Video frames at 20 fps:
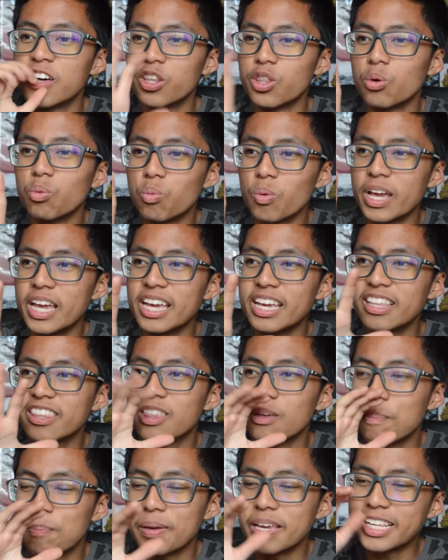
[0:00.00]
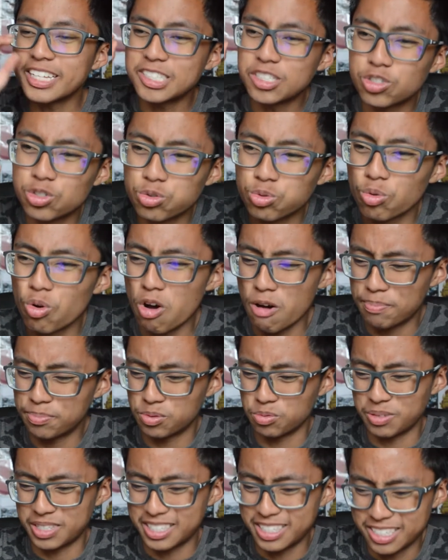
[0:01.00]
The way the beat
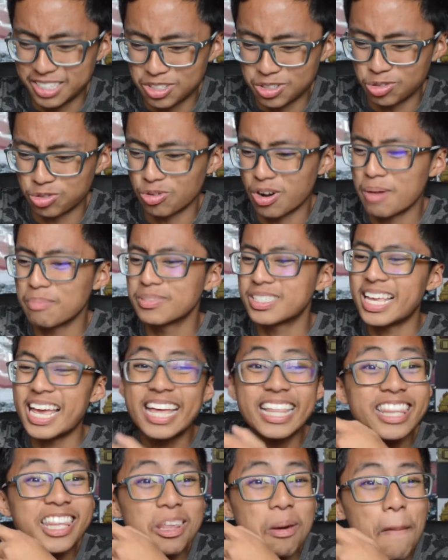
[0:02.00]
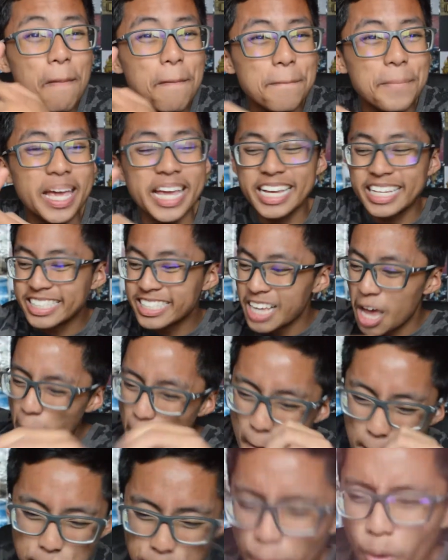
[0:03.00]
dropped with the drums and the bass,
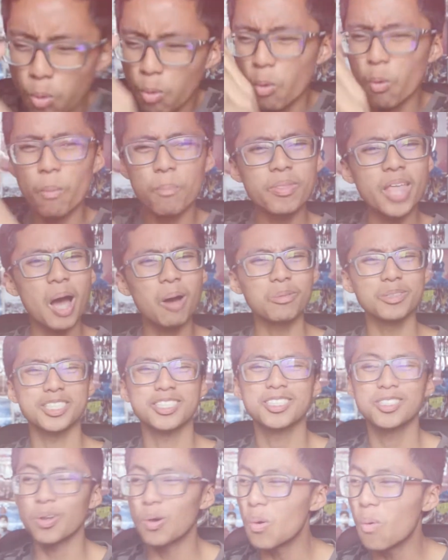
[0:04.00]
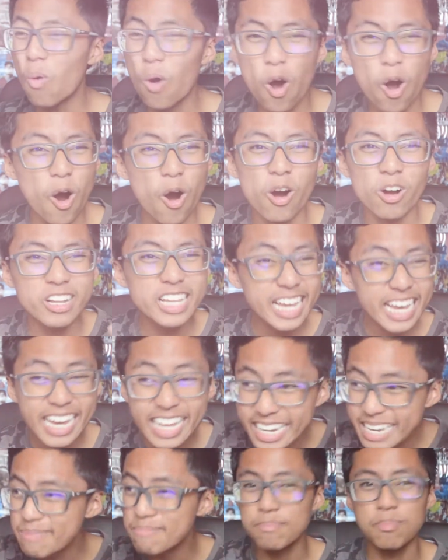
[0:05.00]
boom, that was so hard
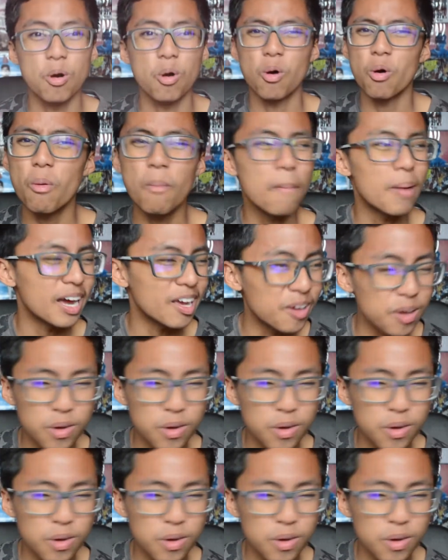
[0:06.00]
hitting bro, oh my